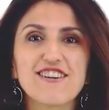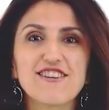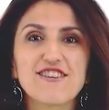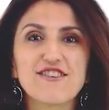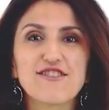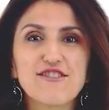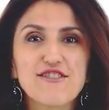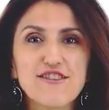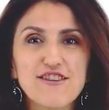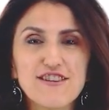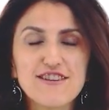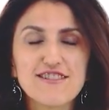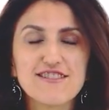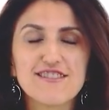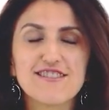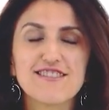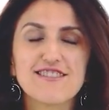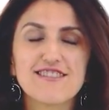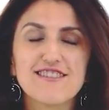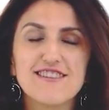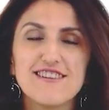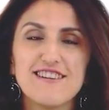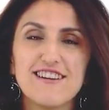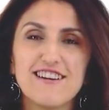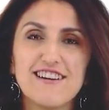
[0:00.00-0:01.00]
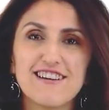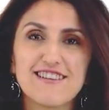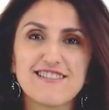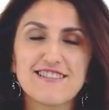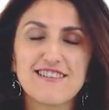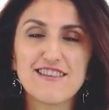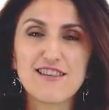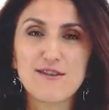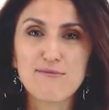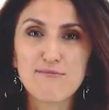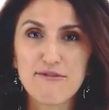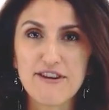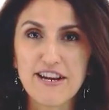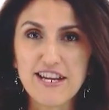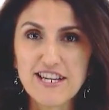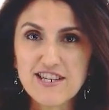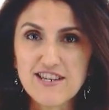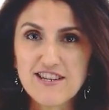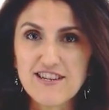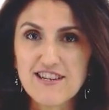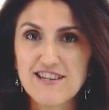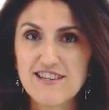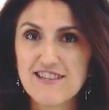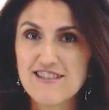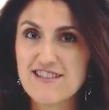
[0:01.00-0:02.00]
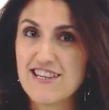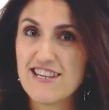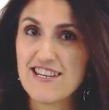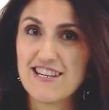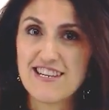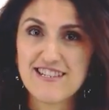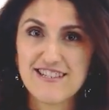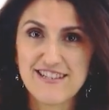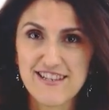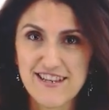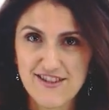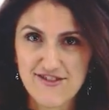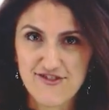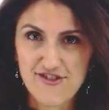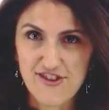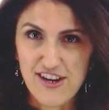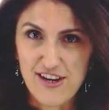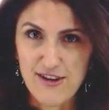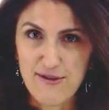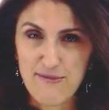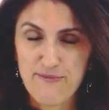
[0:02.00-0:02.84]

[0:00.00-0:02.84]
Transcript: good celebrations, and etc.